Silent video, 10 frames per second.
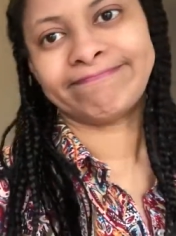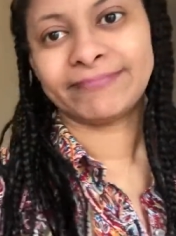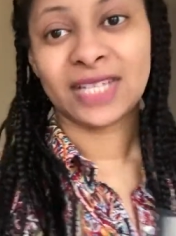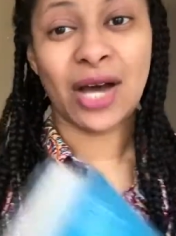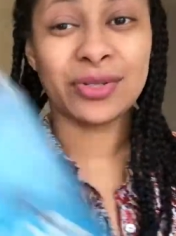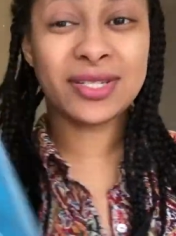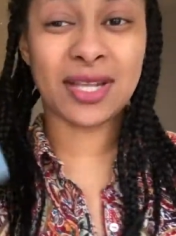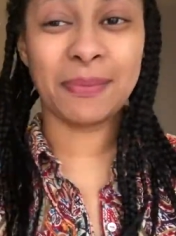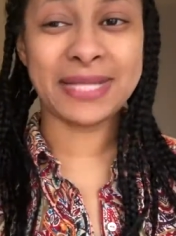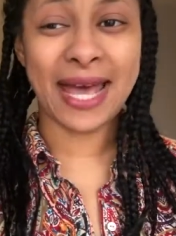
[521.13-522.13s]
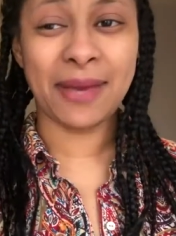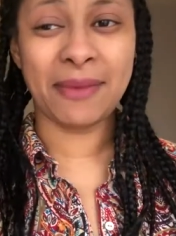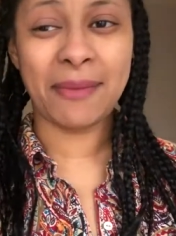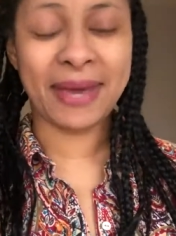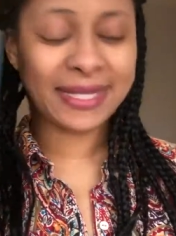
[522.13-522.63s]
How to Stop Time
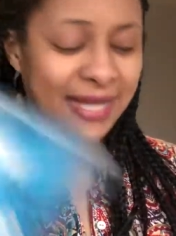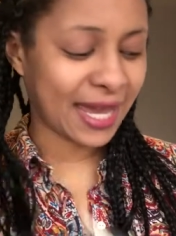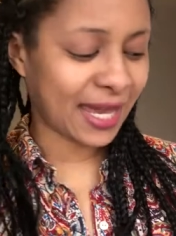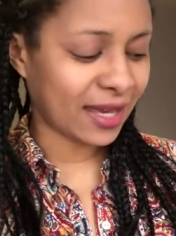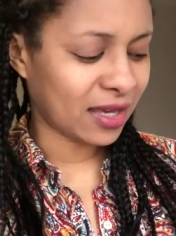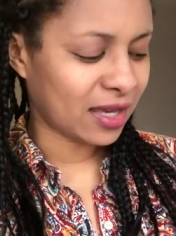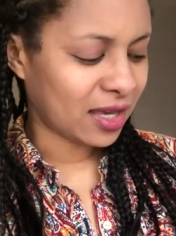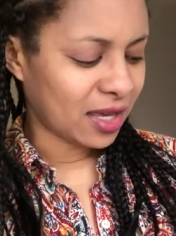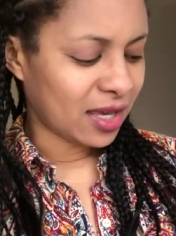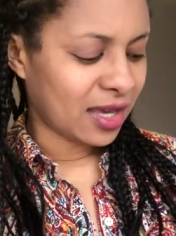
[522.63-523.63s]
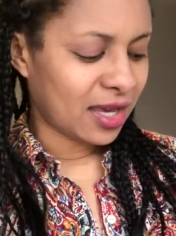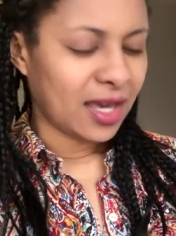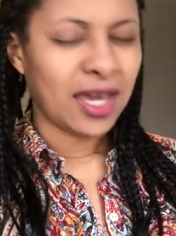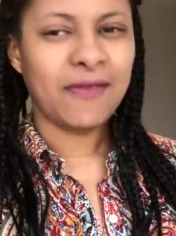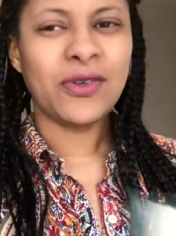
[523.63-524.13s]
by Matt Haig.
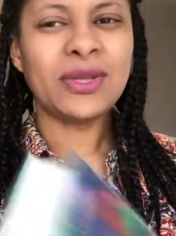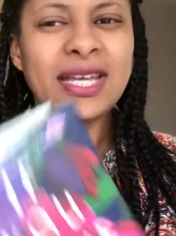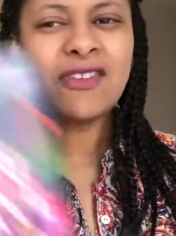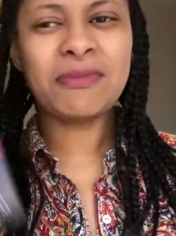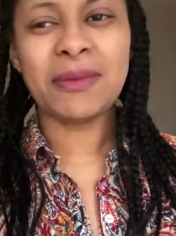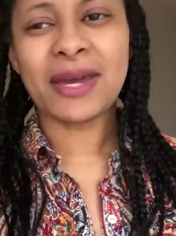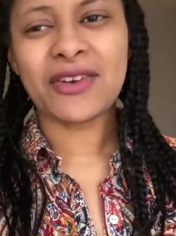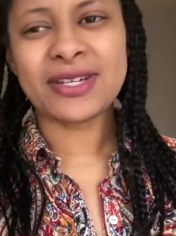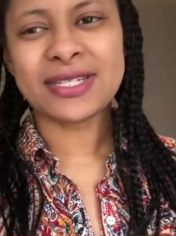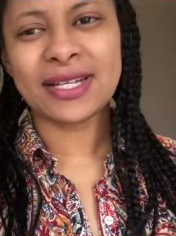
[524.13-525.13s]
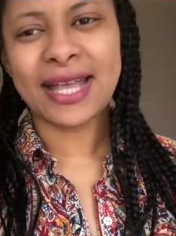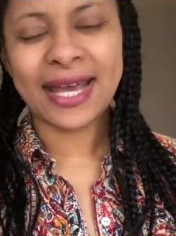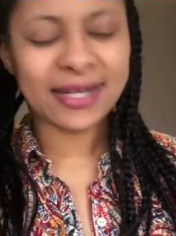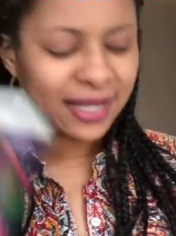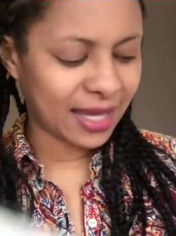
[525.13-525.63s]
If You Leave Me by Crystal
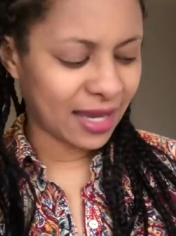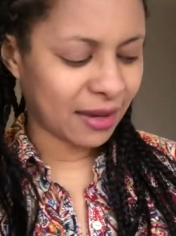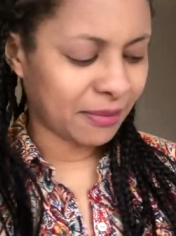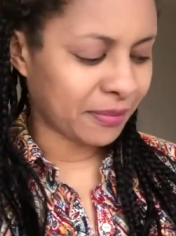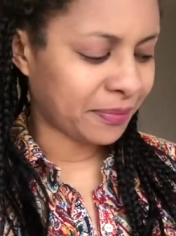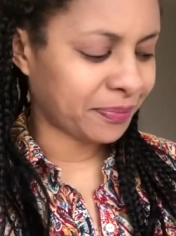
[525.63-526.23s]
Hana Kim